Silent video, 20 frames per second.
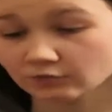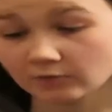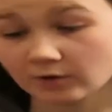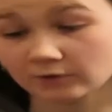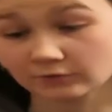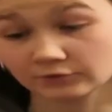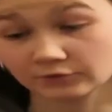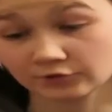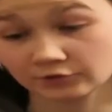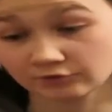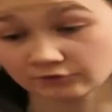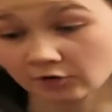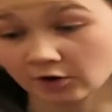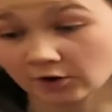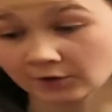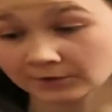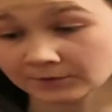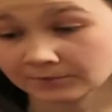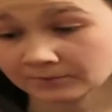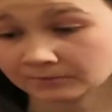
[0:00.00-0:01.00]
wand to
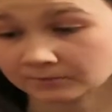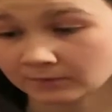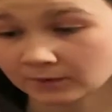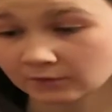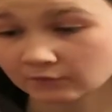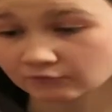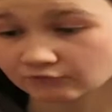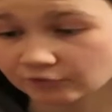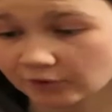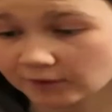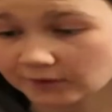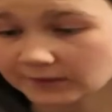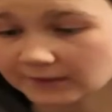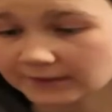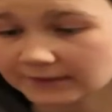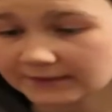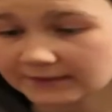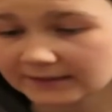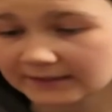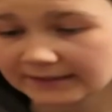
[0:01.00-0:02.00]
Ron. Ron
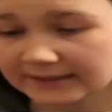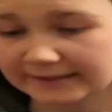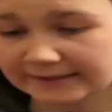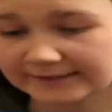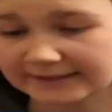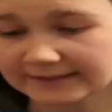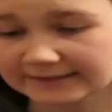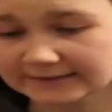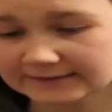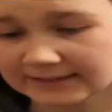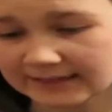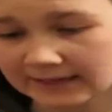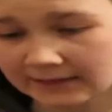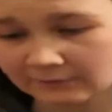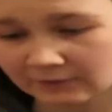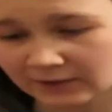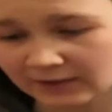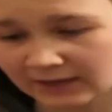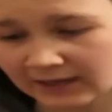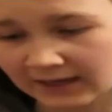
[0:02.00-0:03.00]
leaning against
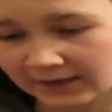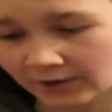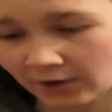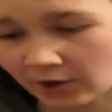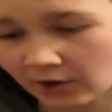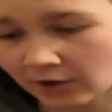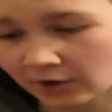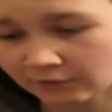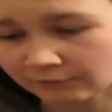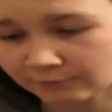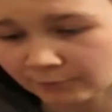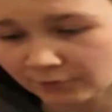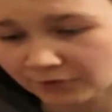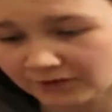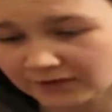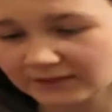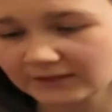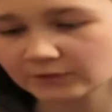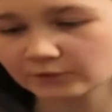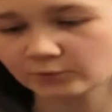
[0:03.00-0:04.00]
Harry and half
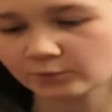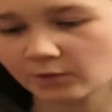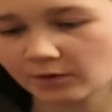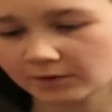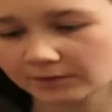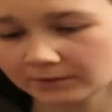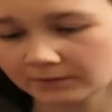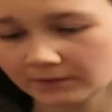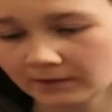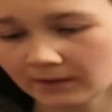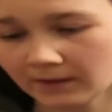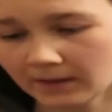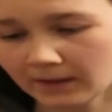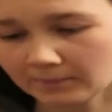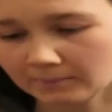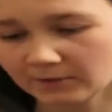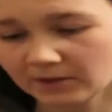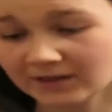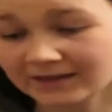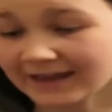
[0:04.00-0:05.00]
pointed his wand,
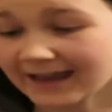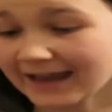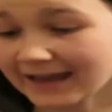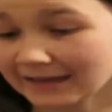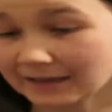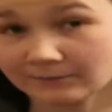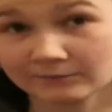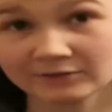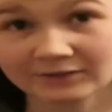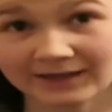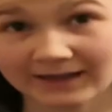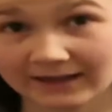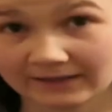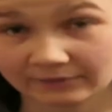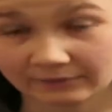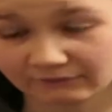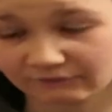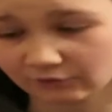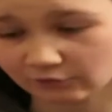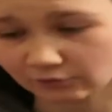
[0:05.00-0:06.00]
but he aimed at
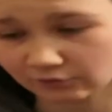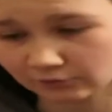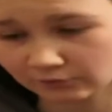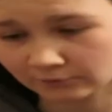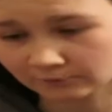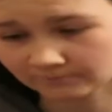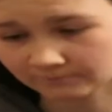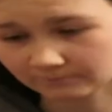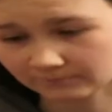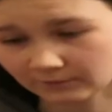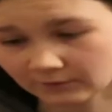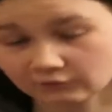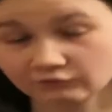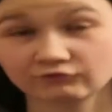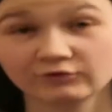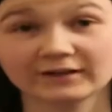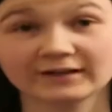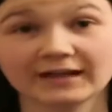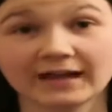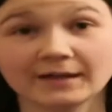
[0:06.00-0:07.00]
the floor.
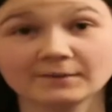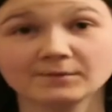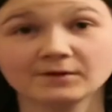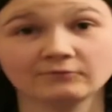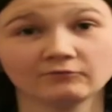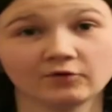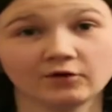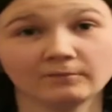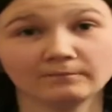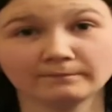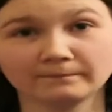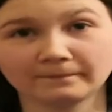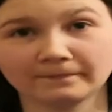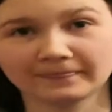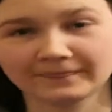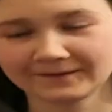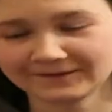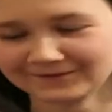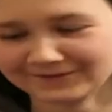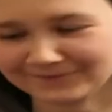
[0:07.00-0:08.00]
Great aiming, Ron.
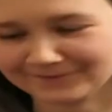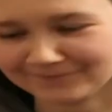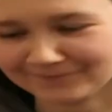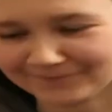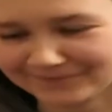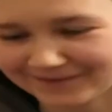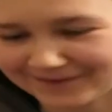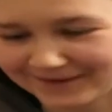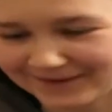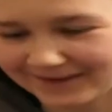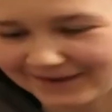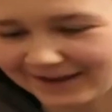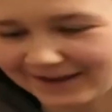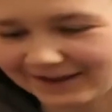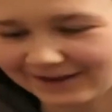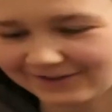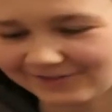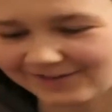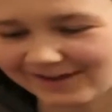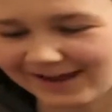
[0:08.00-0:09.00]

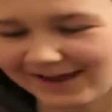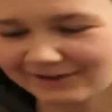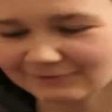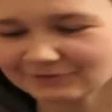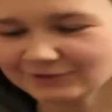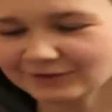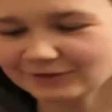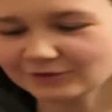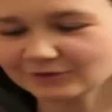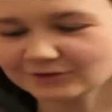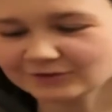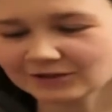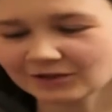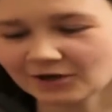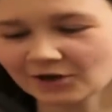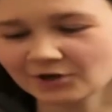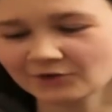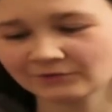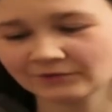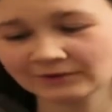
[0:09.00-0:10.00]
Harry looked
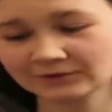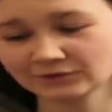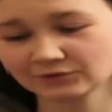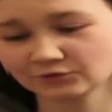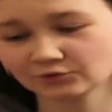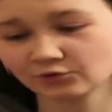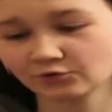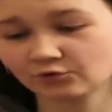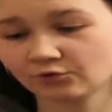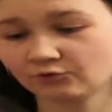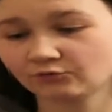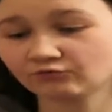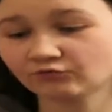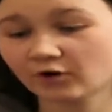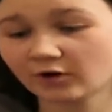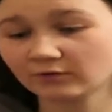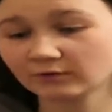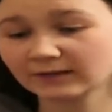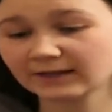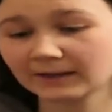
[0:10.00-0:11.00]
over and saw
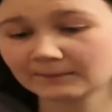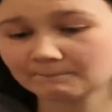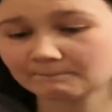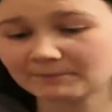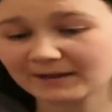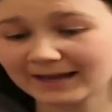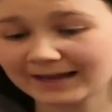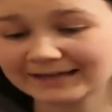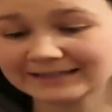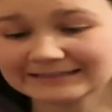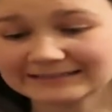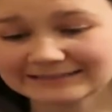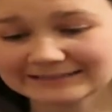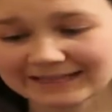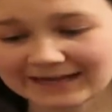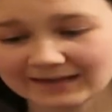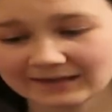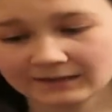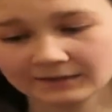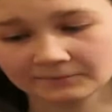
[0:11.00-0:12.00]
Ron can barely
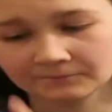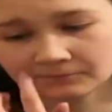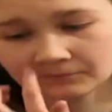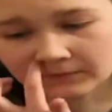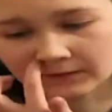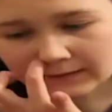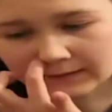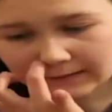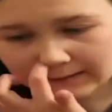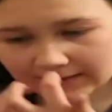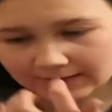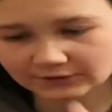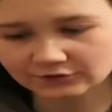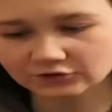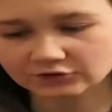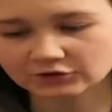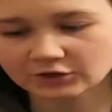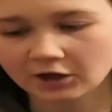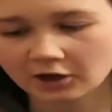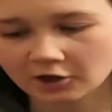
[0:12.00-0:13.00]
stand. He
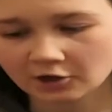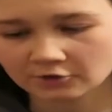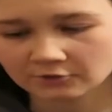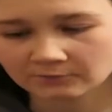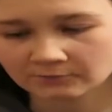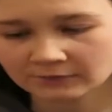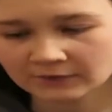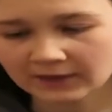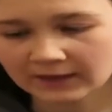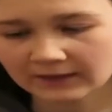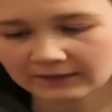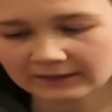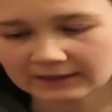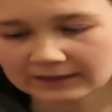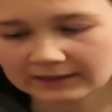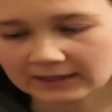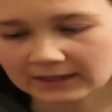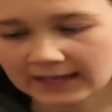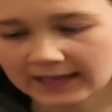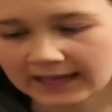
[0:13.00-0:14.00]
just hoped
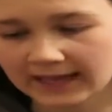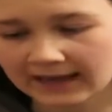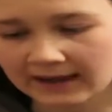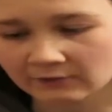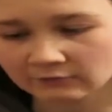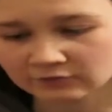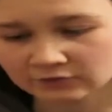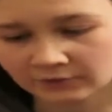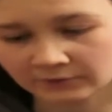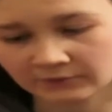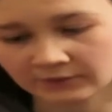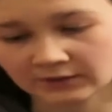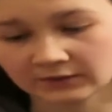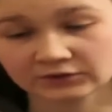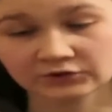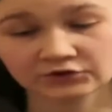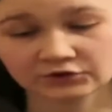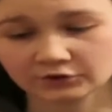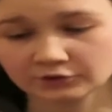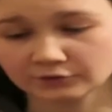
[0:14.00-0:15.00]
they'd get out of here
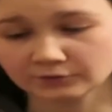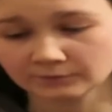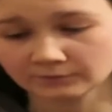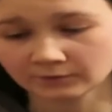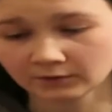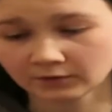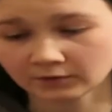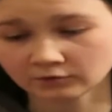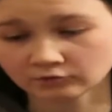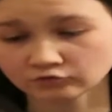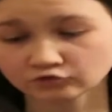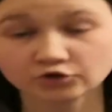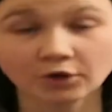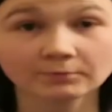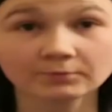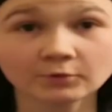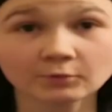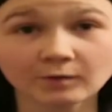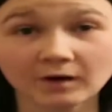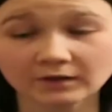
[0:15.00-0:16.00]
soon.
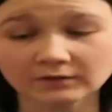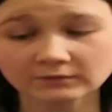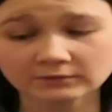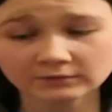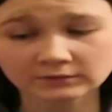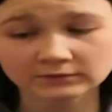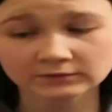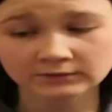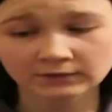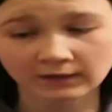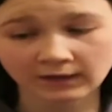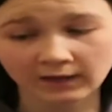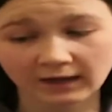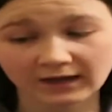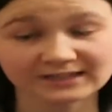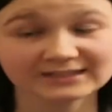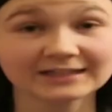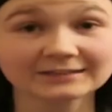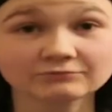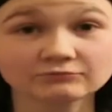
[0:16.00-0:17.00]
Drop your wands!
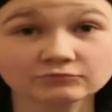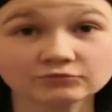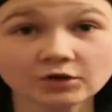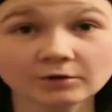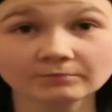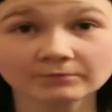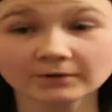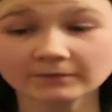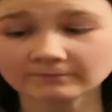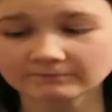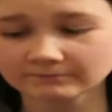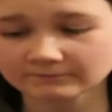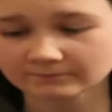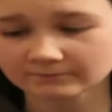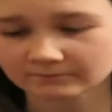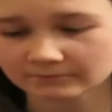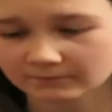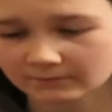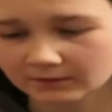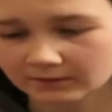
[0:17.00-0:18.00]
I said drop them!
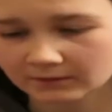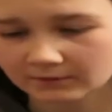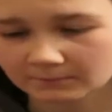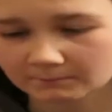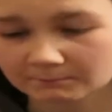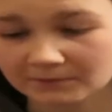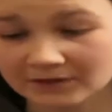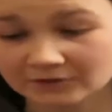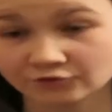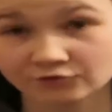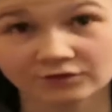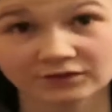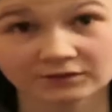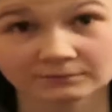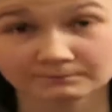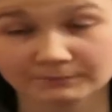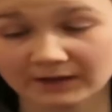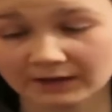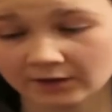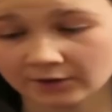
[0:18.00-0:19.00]
Bellatrix
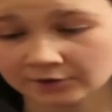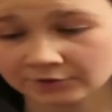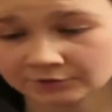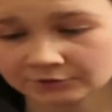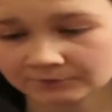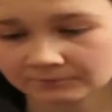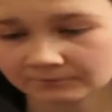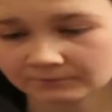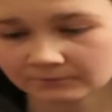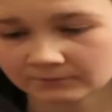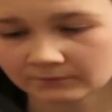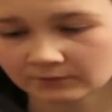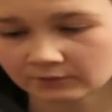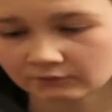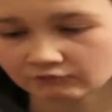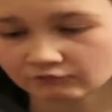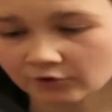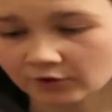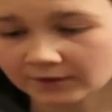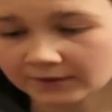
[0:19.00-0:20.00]
bellowed.
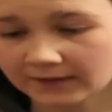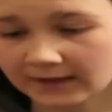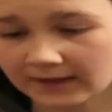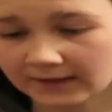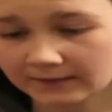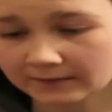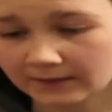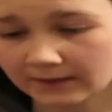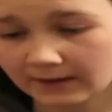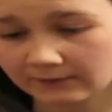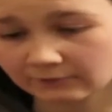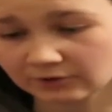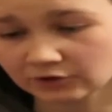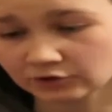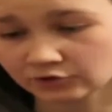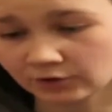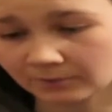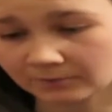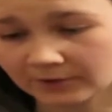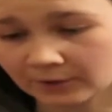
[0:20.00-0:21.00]
Ron and Harry
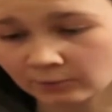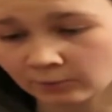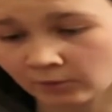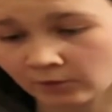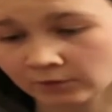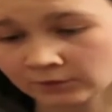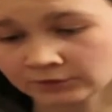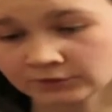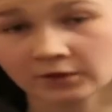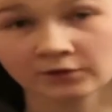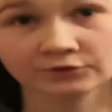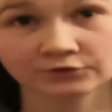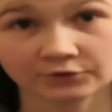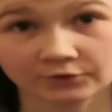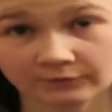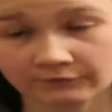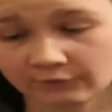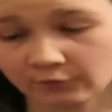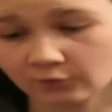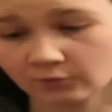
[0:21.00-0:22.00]
dropped their wands onto
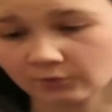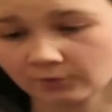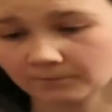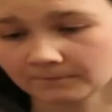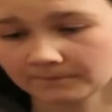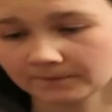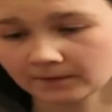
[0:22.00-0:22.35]
the floor.